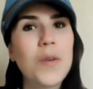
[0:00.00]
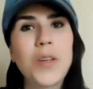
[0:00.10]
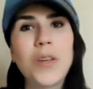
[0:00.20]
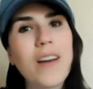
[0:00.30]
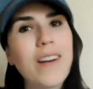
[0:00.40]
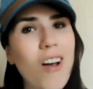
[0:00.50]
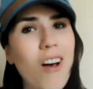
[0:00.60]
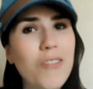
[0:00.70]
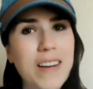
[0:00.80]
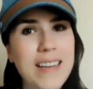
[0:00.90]
You got it
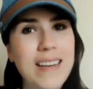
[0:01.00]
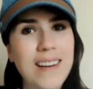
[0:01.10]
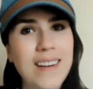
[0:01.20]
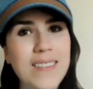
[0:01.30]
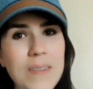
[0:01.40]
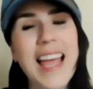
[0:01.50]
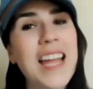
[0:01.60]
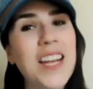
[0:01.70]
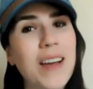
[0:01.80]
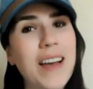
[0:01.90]
all right here.
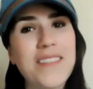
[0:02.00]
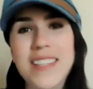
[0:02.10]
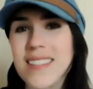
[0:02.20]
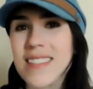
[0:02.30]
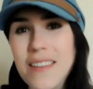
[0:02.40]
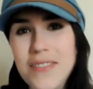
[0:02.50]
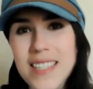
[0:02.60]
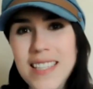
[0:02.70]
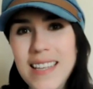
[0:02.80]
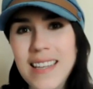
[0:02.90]
And you have the
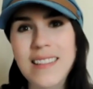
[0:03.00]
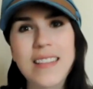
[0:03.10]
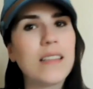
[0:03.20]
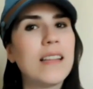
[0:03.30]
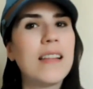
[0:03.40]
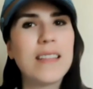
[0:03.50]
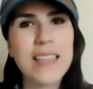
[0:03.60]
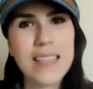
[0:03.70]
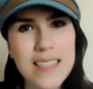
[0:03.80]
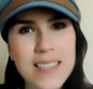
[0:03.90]
safety, the
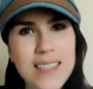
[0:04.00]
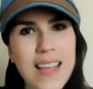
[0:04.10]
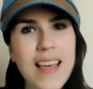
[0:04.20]
cleanliness,